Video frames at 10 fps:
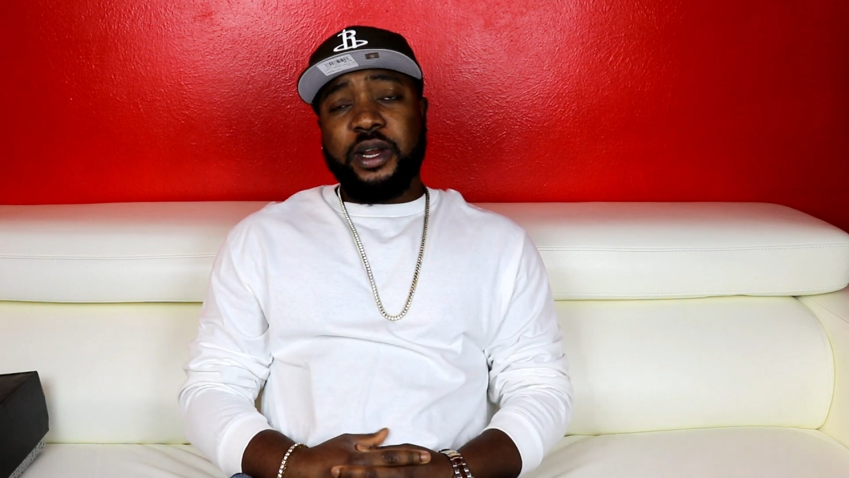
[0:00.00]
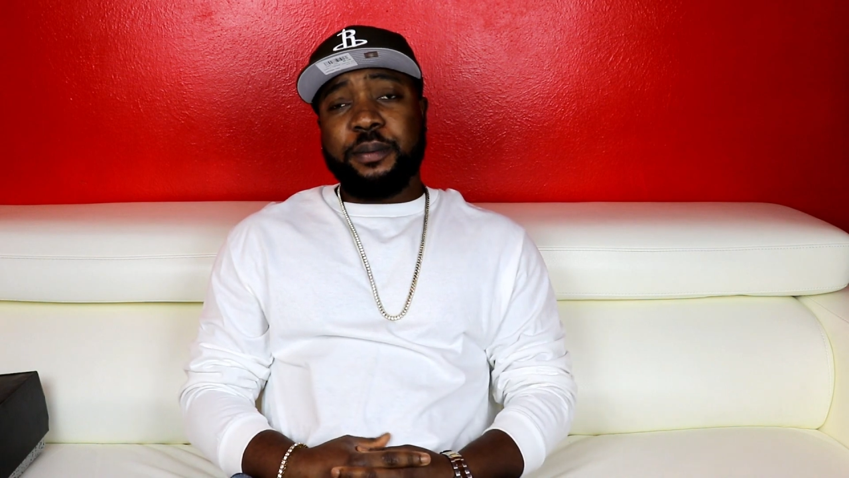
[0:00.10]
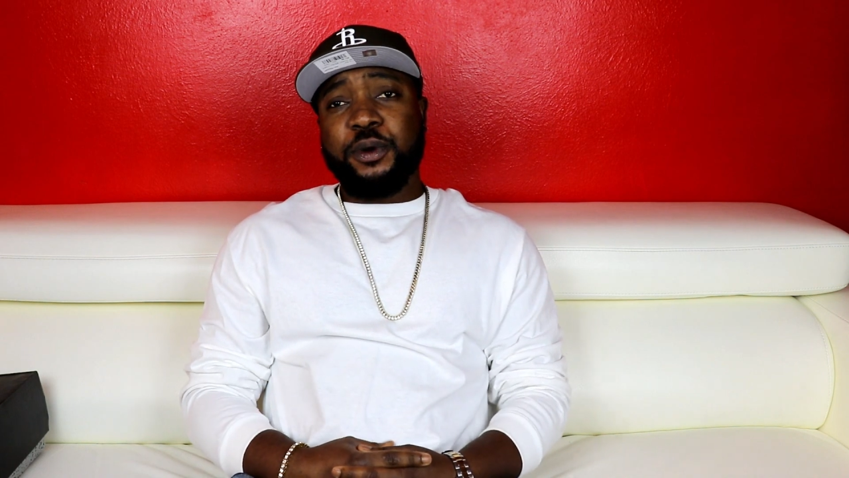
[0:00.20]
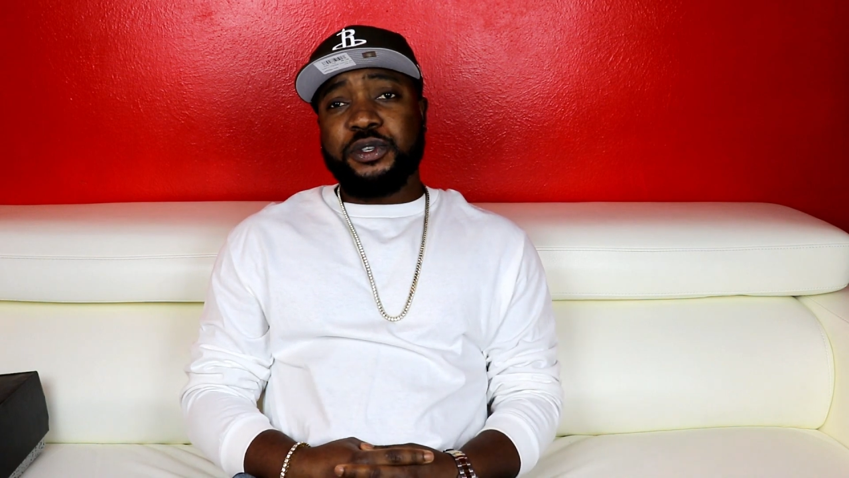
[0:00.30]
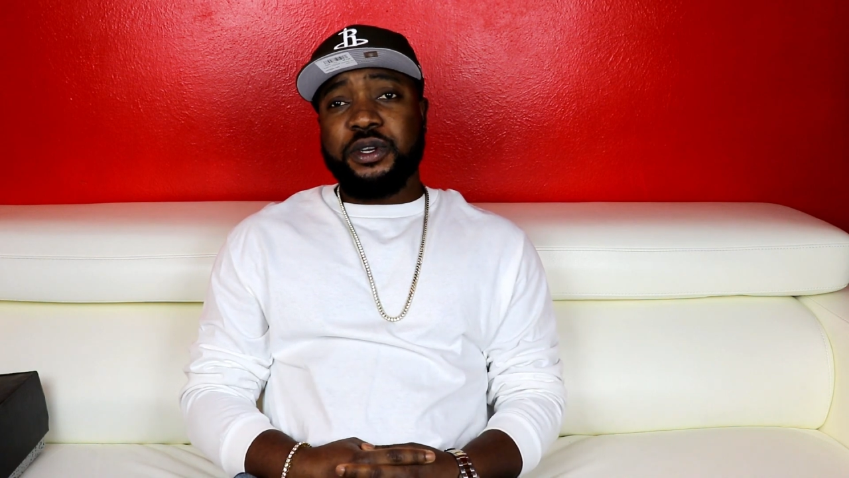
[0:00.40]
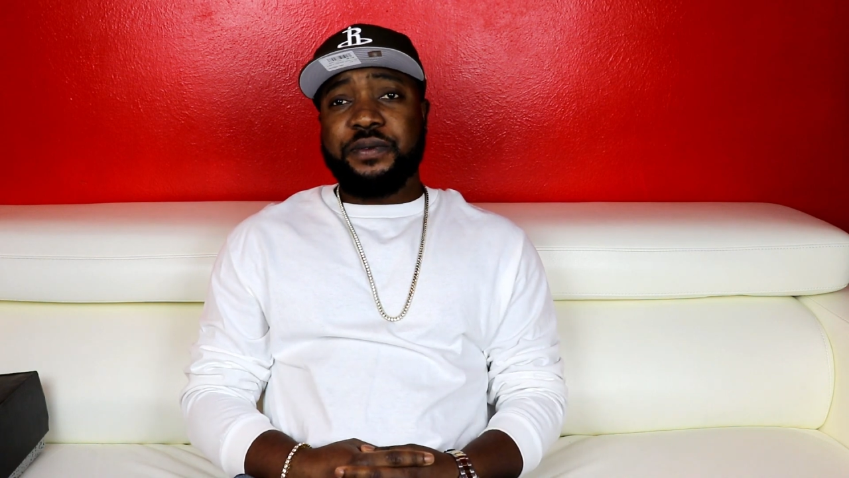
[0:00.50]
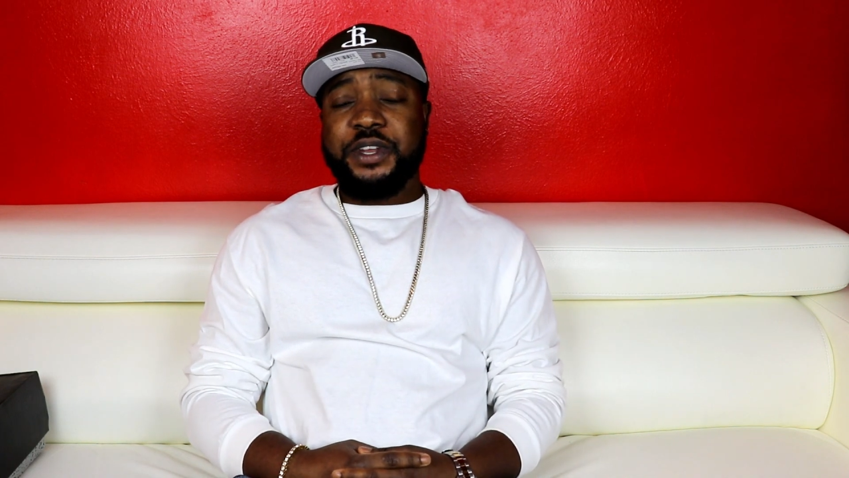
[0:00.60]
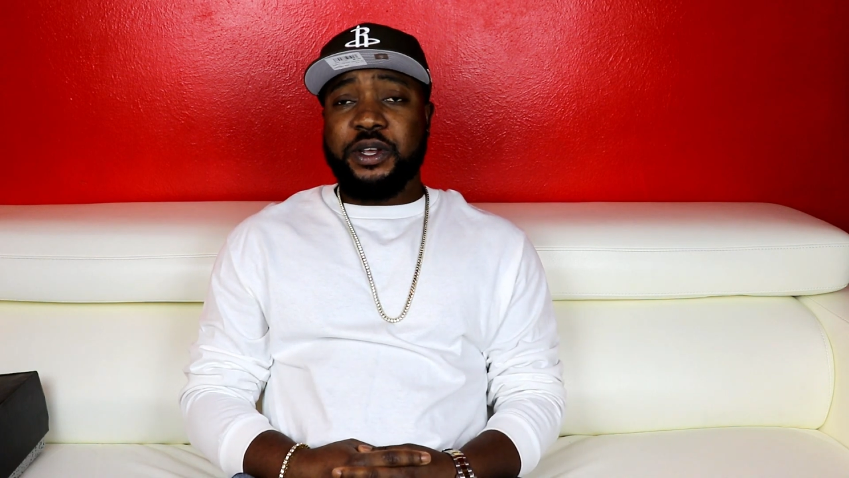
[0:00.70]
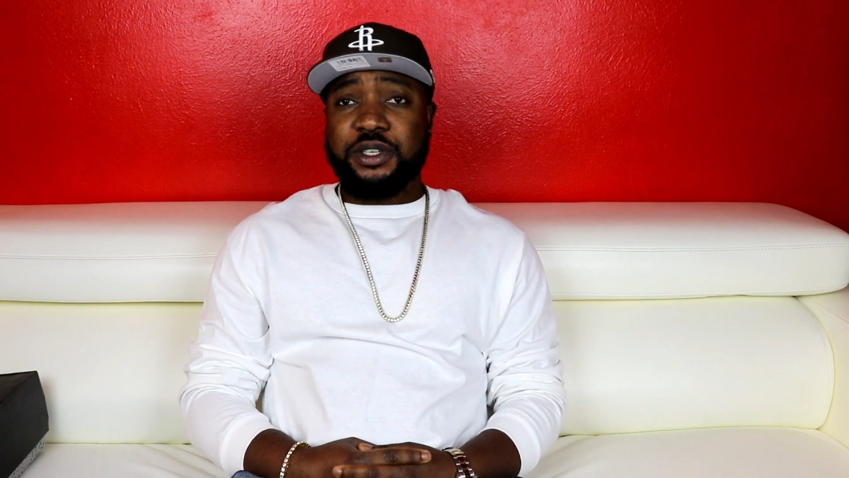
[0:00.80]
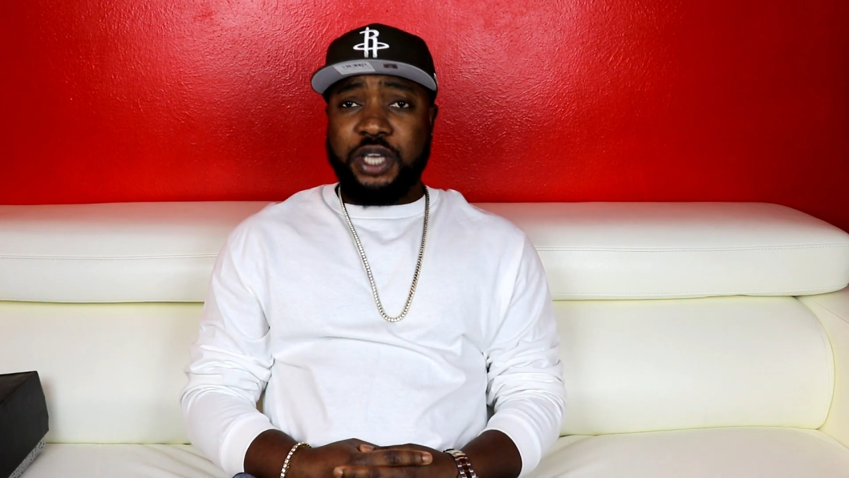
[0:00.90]
when I post new
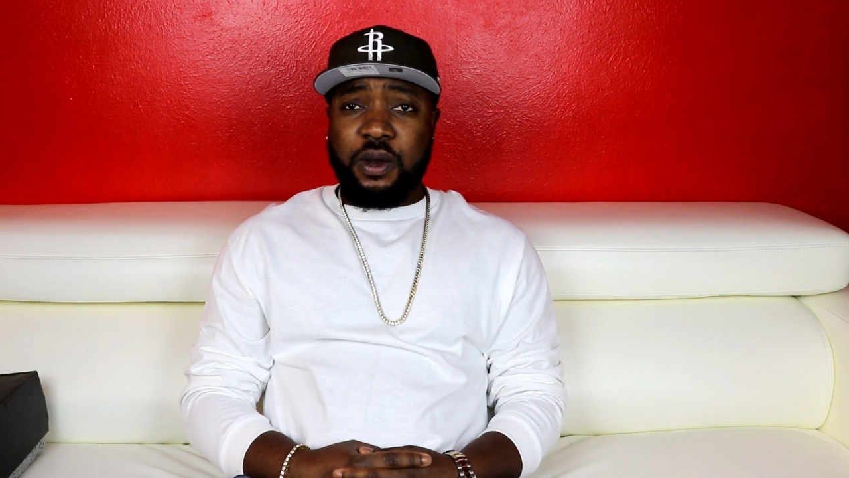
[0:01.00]
videos.